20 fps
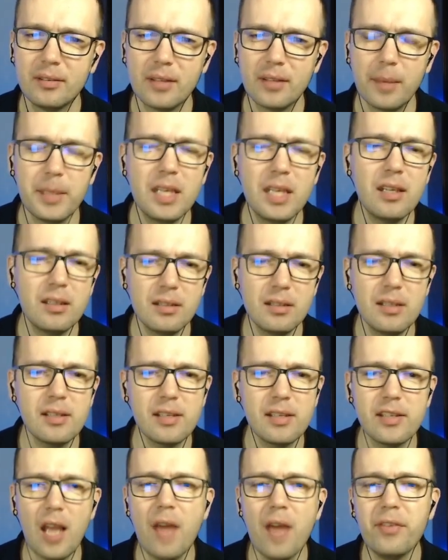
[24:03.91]
I mean, if this
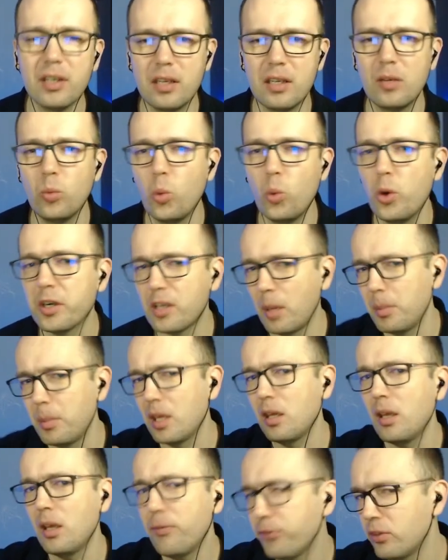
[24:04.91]
is ever gonna work, I
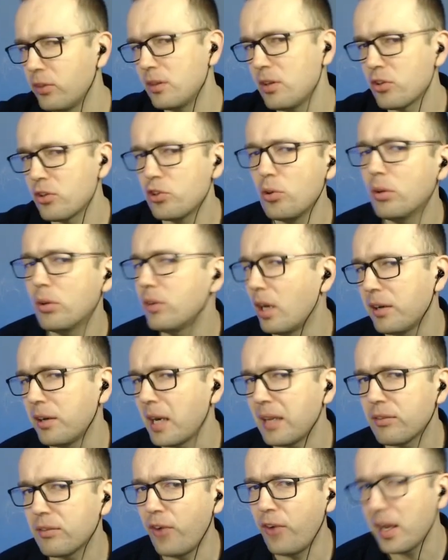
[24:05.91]
mean, if there's no
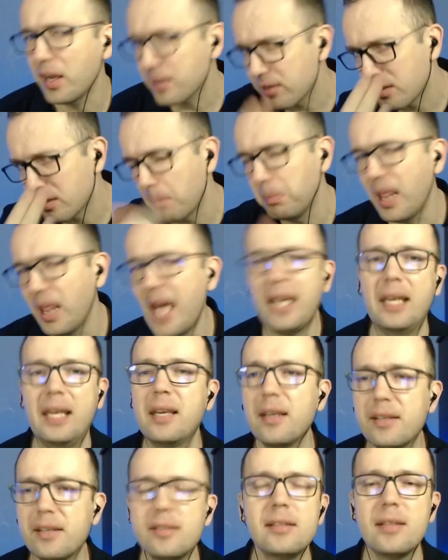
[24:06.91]
direct threats, the black
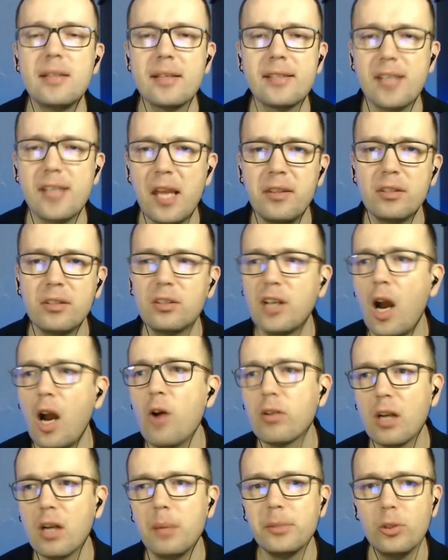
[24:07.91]
king is in the center,
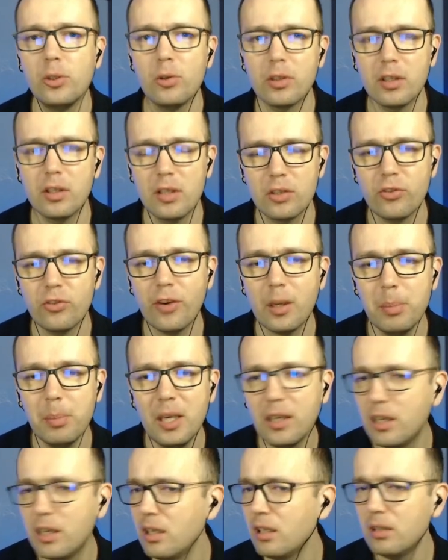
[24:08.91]
how come you're gonna trick
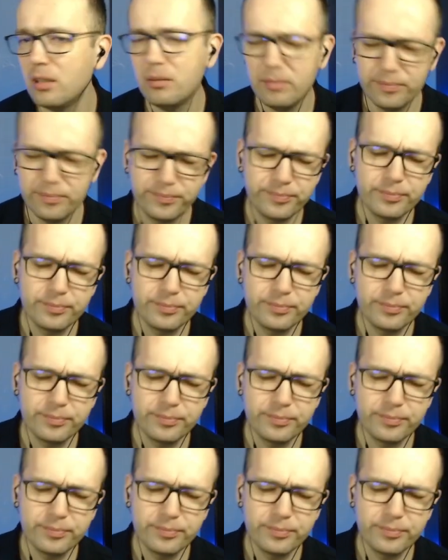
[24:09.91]
me here?